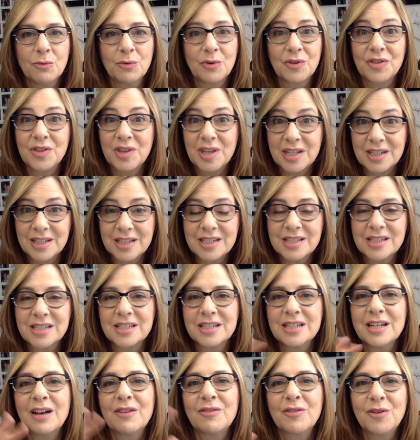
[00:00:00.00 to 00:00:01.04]
with the
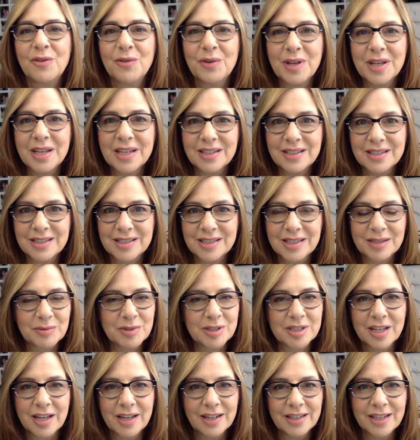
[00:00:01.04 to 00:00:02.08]
addition of going into some
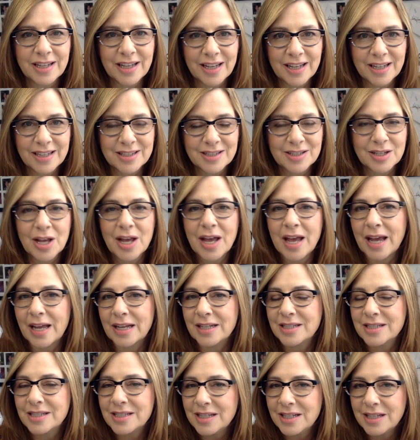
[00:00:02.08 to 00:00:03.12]
ateliers and
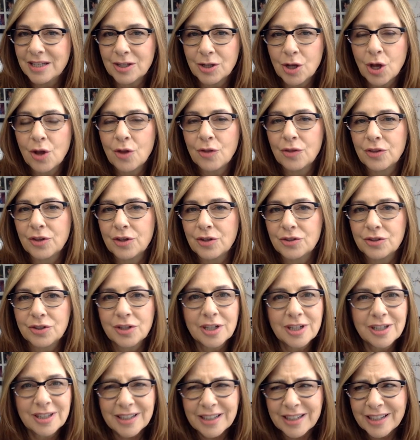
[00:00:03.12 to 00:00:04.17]
seeing these
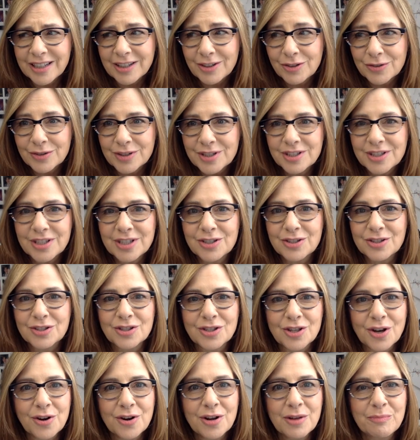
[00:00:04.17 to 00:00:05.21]
little interesting
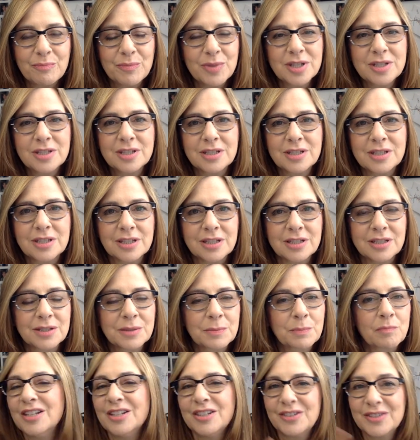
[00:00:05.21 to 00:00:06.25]
startup businesses
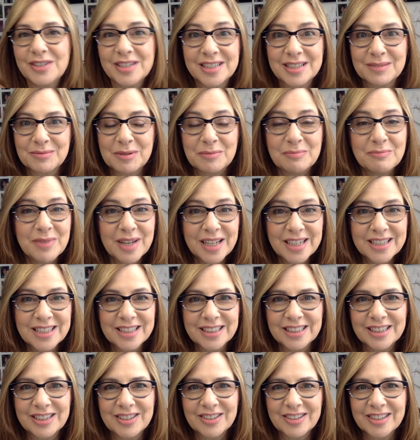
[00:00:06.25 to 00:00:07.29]
doing some
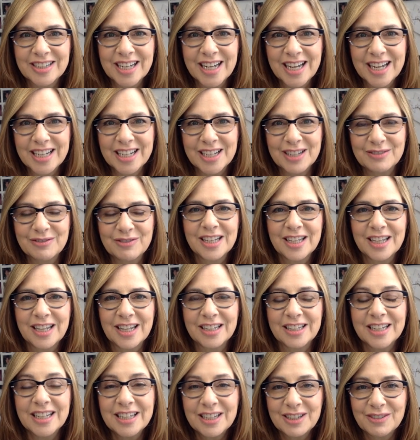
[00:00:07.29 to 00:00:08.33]
amazingly creative
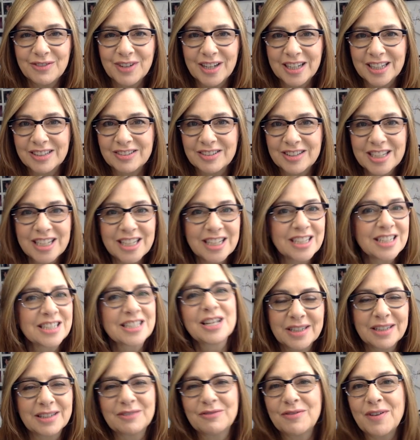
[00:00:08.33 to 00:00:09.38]
and innovative things.
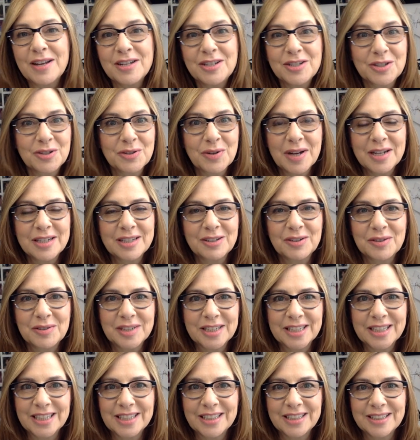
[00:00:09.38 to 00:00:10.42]
If I just tried to go
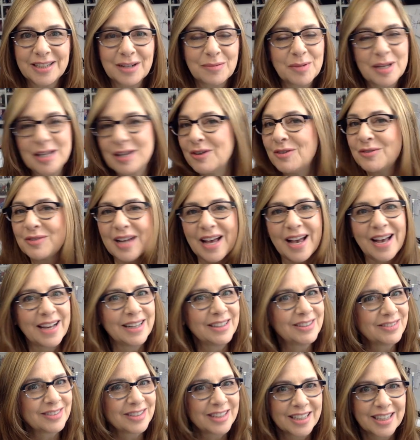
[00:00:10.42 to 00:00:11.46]
to Italy on my own, I
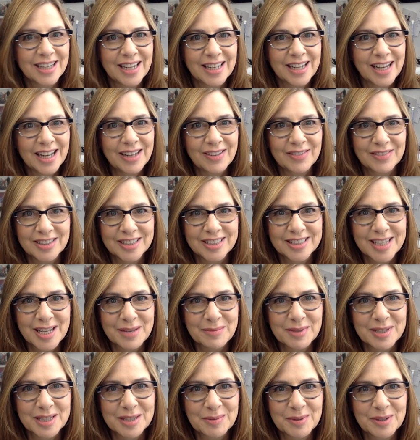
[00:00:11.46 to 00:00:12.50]
don't think I'd have the same
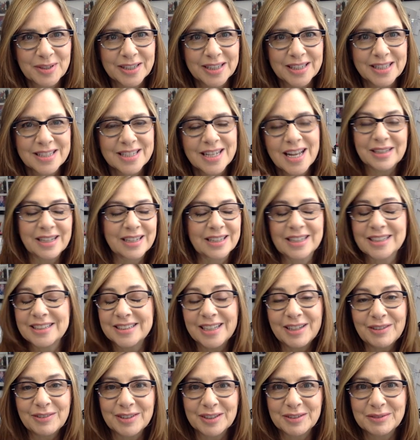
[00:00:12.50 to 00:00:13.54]
experience. And I
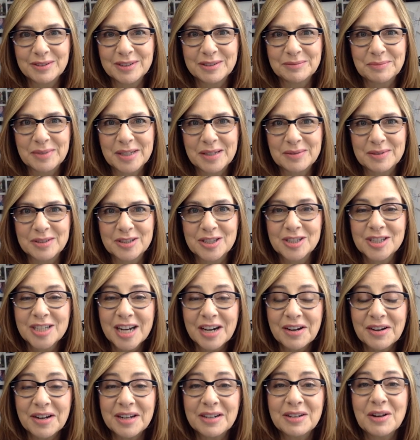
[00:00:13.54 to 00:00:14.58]
definitely wouldn't be able to
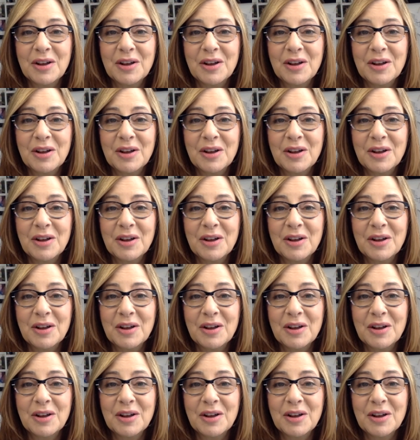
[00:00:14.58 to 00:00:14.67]
share it